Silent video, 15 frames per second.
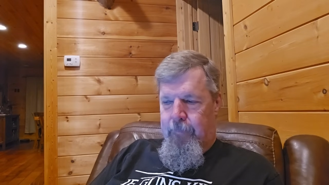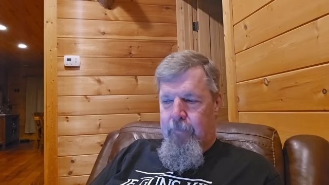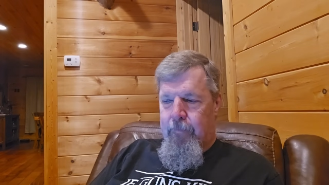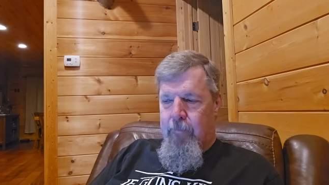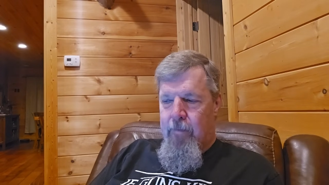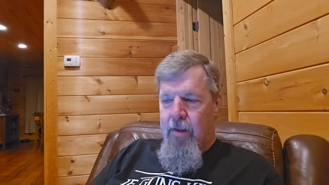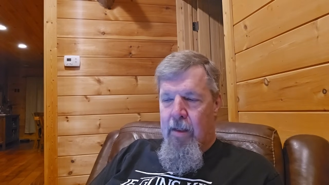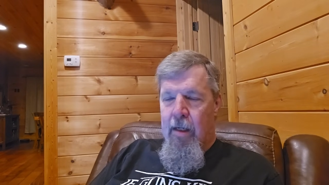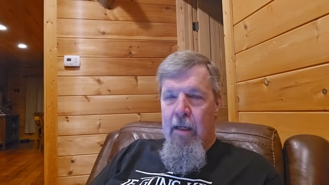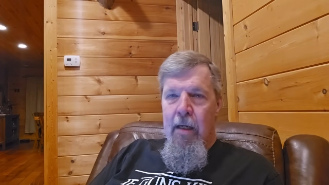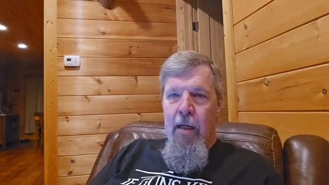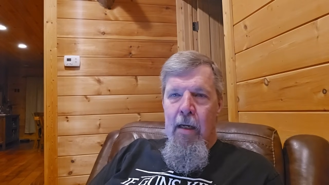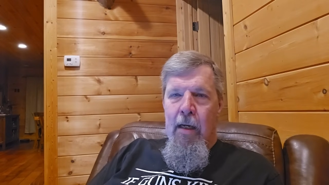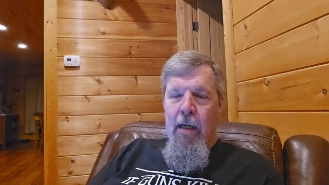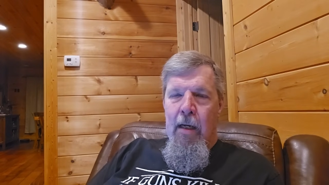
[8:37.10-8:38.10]

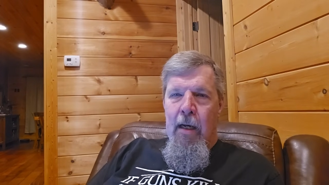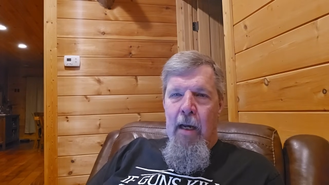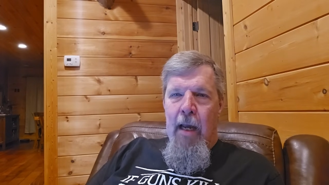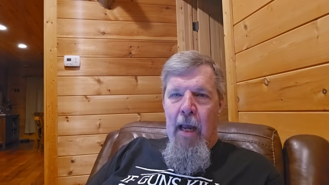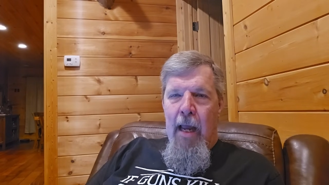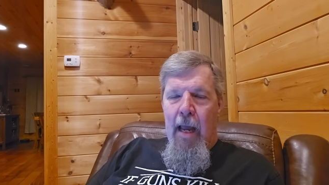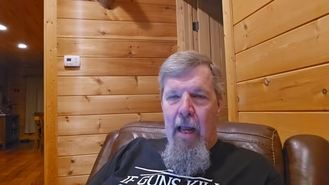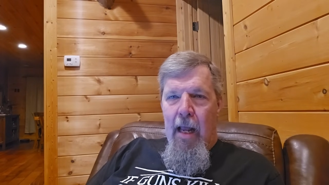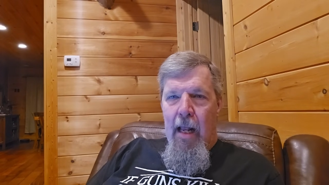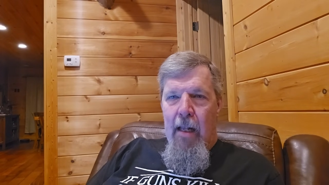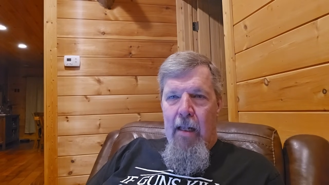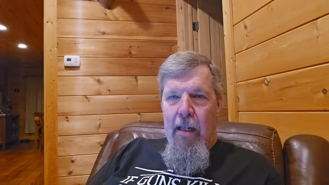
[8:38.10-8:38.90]
(silence)